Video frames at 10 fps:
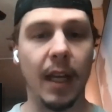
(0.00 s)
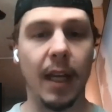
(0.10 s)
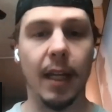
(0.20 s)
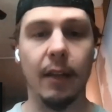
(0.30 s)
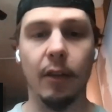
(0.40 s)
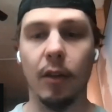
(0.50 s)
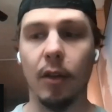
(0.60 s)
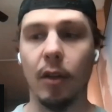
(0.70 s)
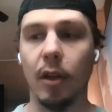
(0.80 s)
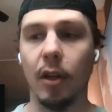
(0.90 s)
and
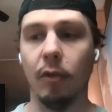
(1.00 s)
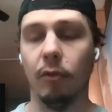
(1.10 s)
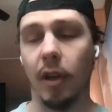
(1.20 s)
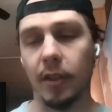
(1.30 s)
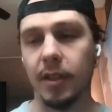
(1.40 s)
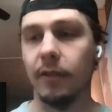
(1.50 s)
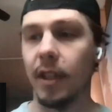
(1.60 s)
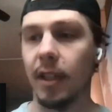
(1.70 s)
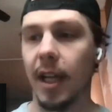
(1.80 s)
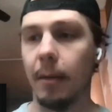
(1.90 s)
relatively
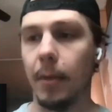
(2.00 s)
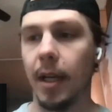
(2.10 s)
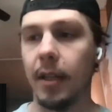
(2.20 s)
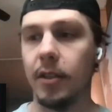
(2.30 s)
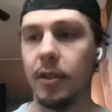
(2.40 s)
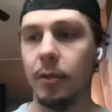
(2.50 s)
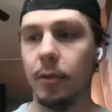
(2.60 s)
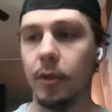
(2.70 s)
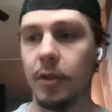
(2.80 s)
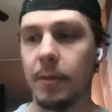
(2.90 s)
a lot of money to
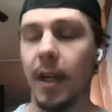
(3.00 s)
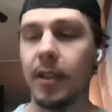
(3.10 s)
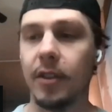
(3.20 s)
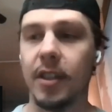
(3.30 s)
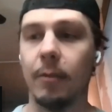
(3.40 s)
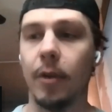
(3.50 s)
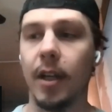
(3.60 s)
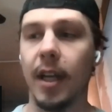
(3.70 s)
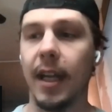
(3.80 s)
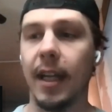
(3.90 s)
sponsor someone,
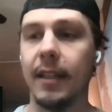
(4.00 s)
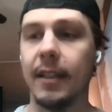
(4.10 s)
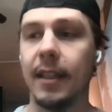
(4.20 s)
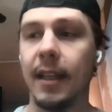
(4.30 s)
and